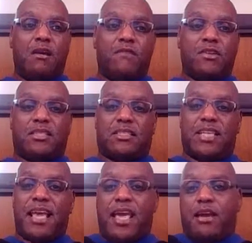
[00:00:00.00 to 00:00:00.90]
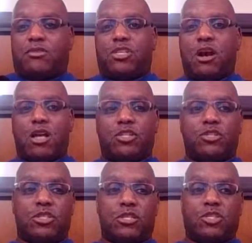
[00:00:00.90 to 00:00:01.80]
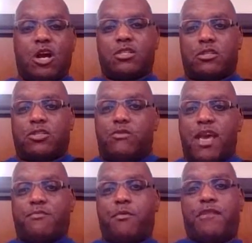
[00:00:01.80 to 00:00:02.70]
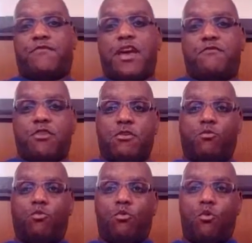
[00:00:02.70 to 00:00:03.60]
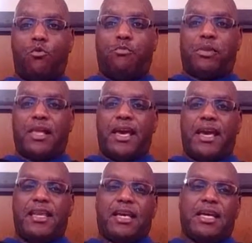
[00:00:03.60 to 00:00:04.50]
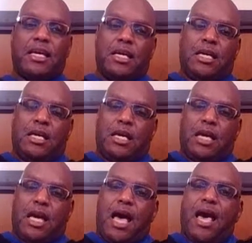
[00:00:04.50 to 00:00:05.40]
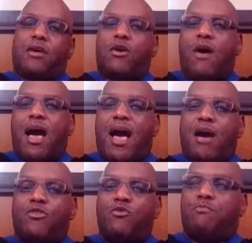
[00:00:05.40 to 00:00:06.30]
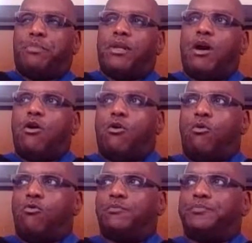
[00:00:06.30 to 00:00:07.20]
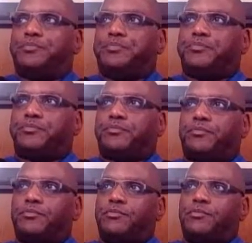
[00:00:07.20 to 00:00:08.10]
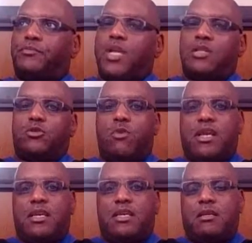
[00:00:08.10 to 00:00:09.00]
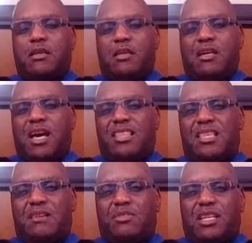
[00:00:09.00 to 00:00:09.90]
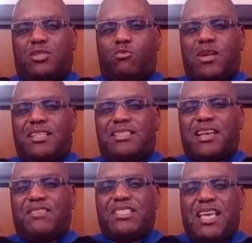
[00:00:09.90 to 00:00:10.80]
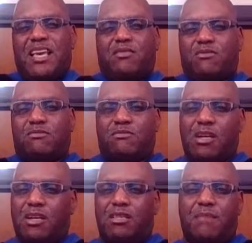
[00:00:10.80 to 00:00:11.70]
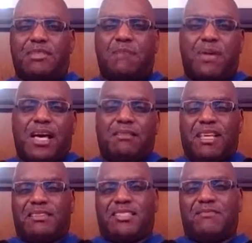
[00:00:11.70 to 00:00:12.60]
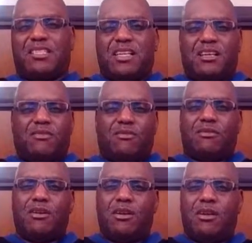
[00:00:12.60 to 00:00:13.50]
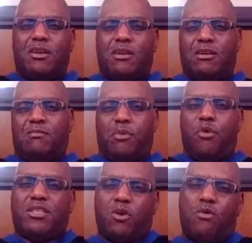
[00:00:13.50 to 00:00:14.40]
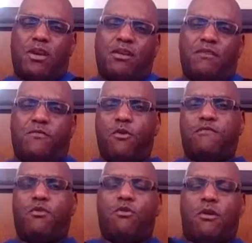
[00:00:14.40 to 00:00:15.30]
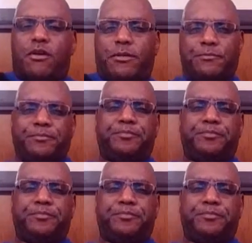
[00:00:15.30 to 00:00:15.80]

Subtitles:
versus the San Diego Chargers. The Chargers are a 2.5-point favorite, who played. I don't know how you blow a 20. I think it was like 27-10, or there was up by like 17 or points going into the fourth quarter